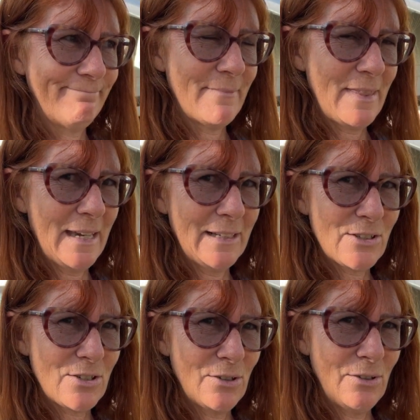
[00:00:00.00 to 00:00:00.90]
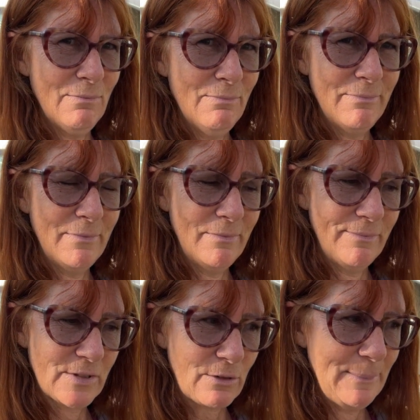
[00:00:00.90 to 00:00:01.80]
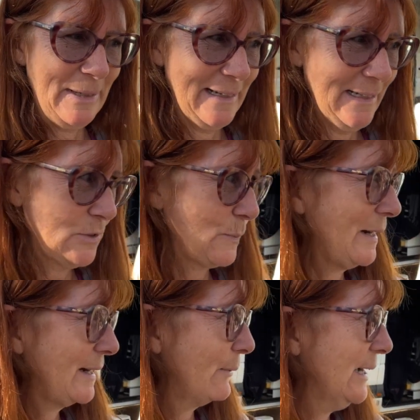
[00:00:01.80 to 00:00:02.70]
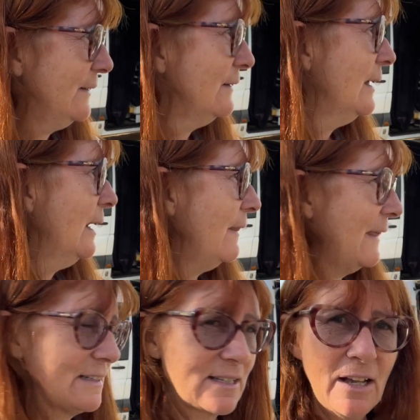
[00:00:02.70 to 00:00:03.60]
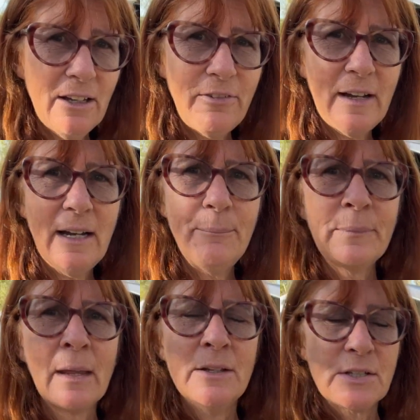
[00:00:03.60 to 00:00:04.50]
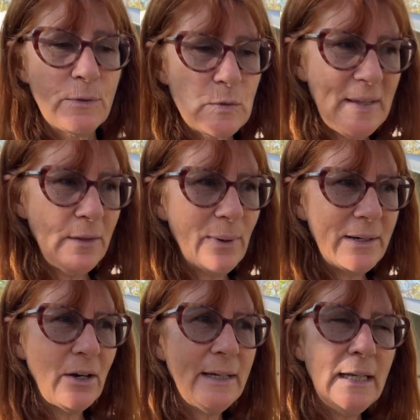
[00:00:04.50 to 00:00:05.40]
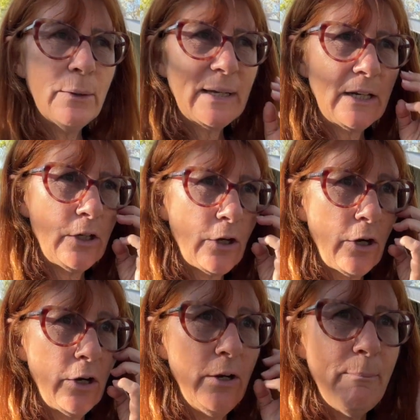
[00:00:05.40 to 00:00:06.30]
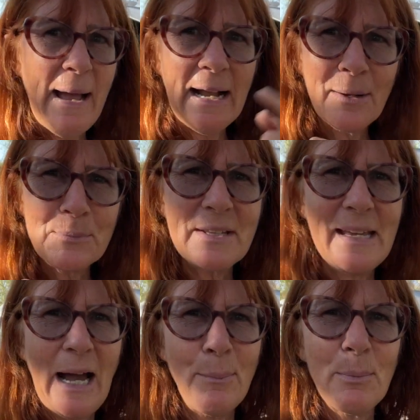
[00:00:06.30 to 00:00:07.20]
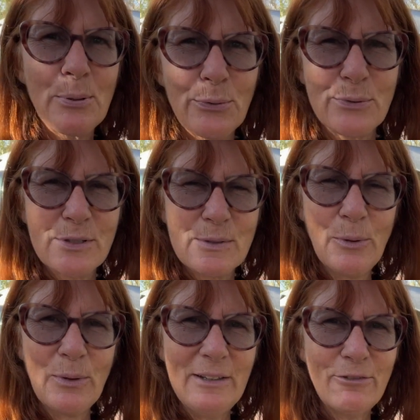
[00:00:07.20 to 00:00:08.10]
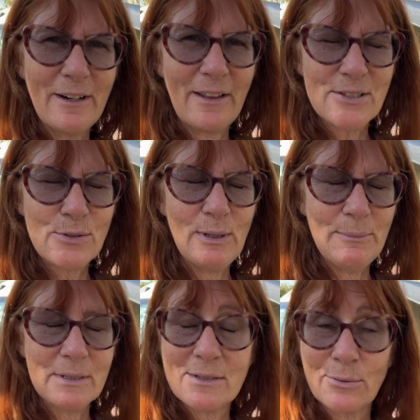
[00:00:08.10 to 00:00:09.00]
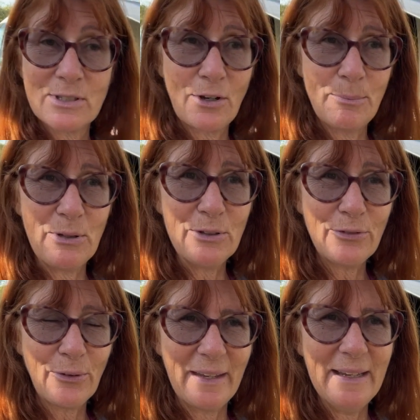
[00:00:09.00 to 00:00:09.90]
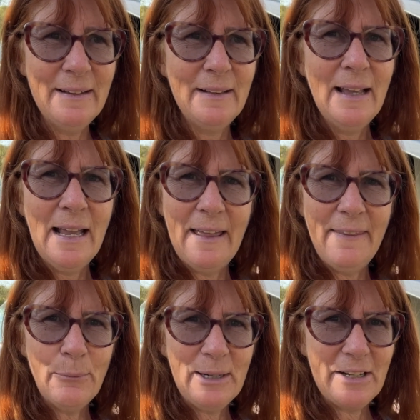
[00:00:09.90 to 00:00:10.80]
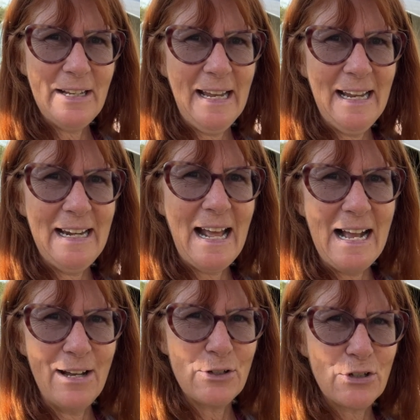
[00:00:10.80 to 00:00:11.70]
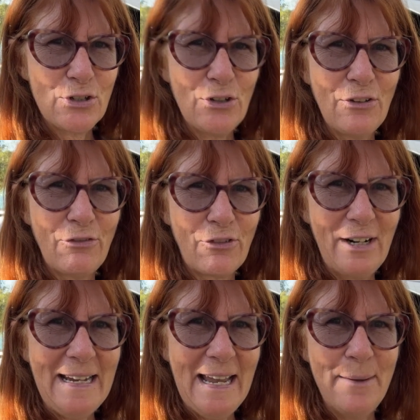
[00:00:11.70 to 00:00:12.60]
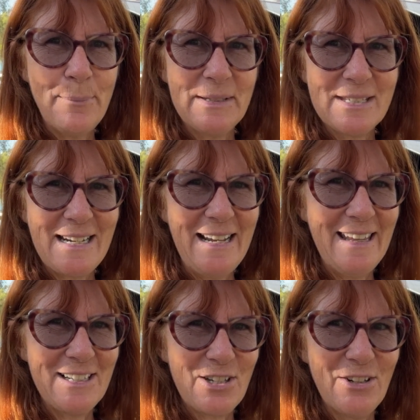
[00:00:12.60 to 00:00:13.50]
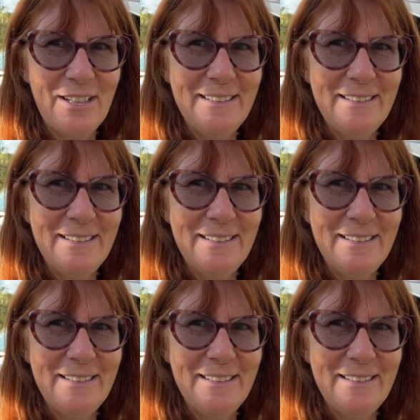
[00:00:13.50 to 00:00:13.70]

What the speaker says: thanks to screaming kids, but anyway, that's life. So we spent the one night here. We're going to go back up to the upper pools this morning for another swim because it was so beautiful there. And then we're going to head out to the free camp and stay there tonight.